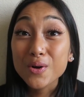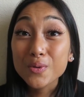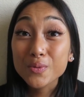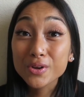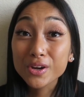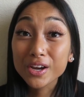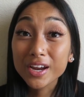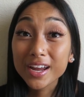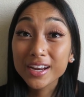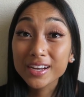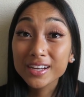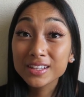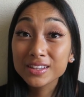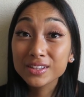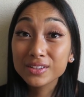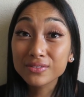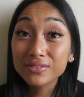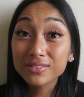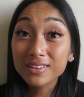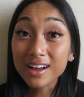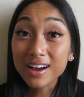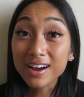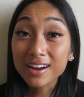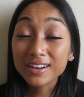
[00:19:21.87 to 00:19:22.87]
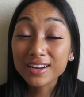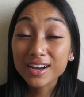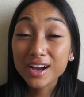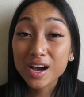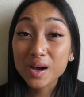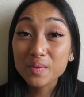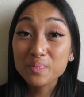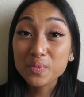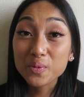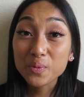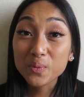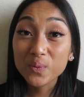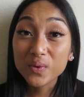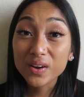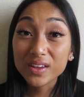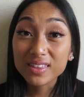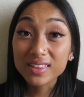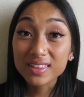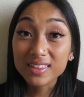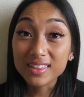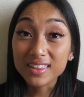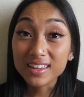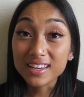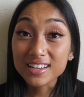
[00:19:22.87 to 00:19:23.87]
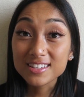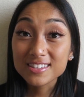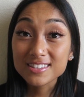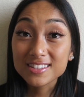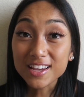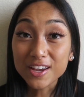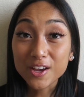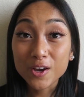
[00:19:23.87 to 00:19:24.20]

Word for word: We are ending the vlog up with this.